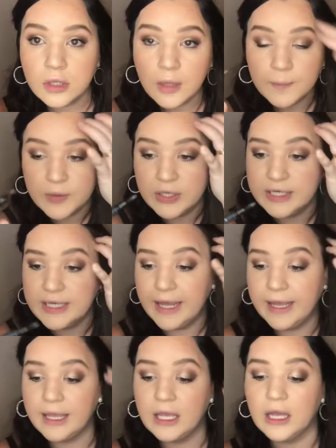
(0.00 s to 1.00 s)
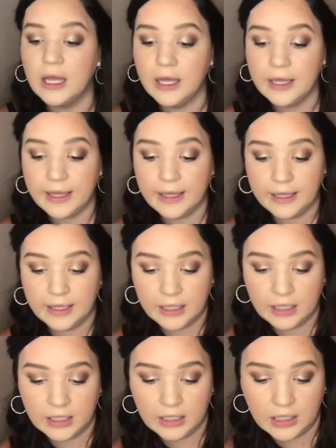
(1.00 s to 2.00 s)
I'm going to take
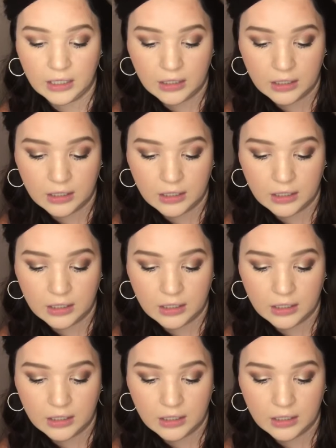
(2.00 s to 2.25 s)
a